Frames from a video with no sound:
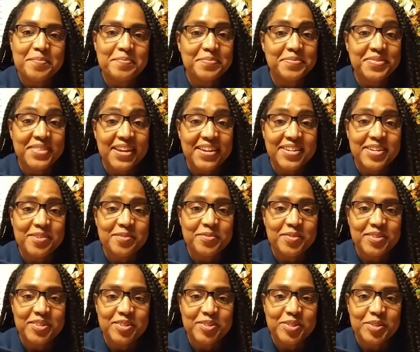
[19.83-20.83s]
Thank you for
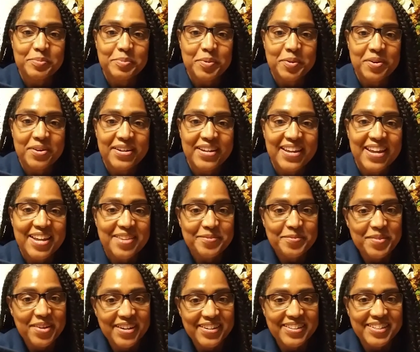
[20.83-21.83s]
your support and
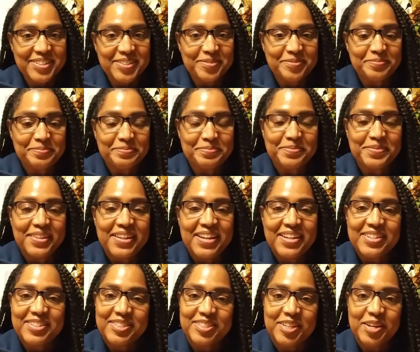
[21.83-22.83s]
welcome.
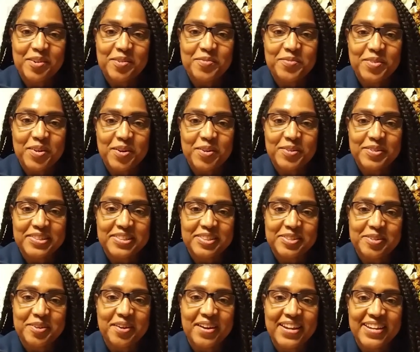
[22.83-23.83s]
So
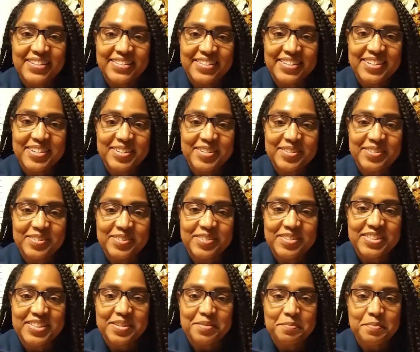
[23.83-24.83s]
first, great
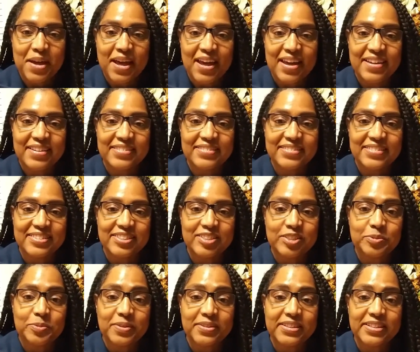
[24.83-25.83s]
news. My
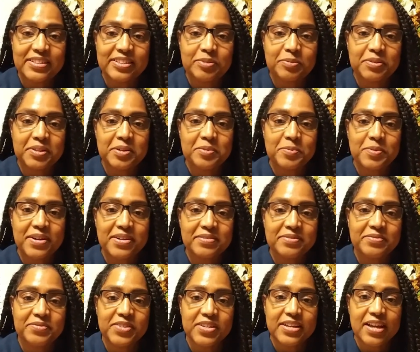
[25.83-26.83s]

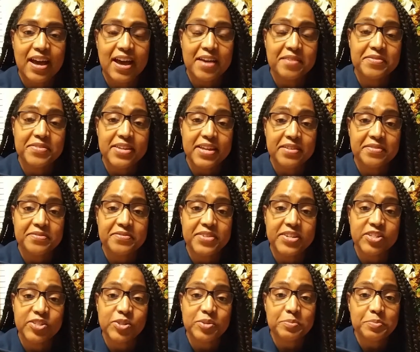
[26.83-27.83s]
2021 IVF
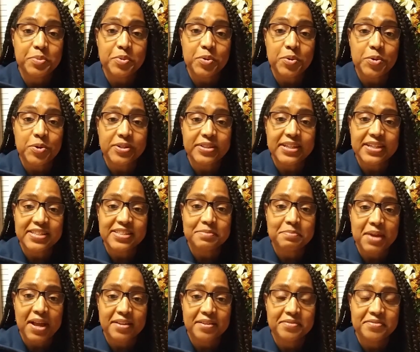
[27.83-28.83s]
vision board is
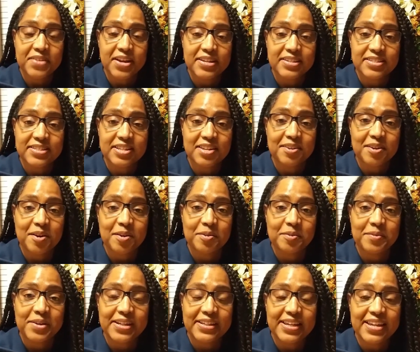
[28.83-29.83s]
manifesting
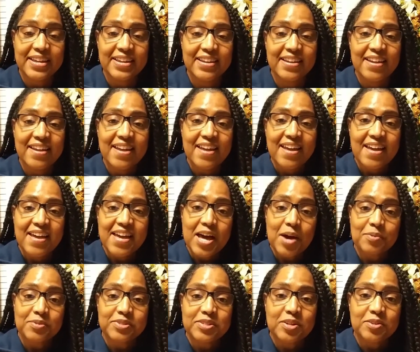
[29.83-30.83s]
already. I
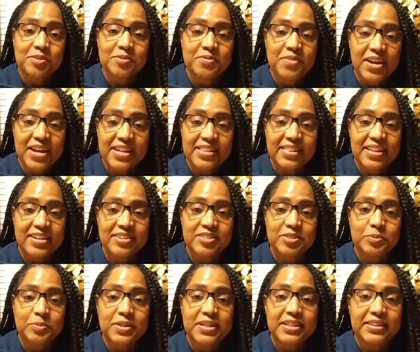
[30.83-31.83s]
was notified last
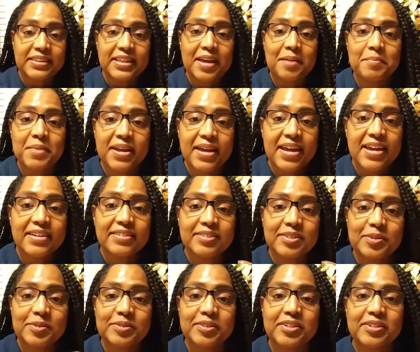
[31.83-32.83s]
week that my egg
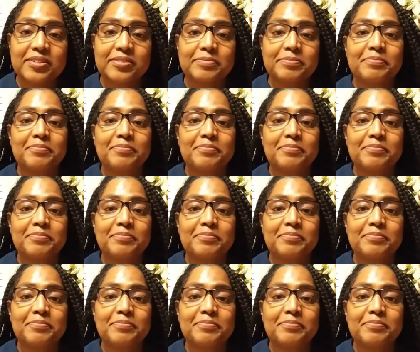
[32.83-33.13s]
donor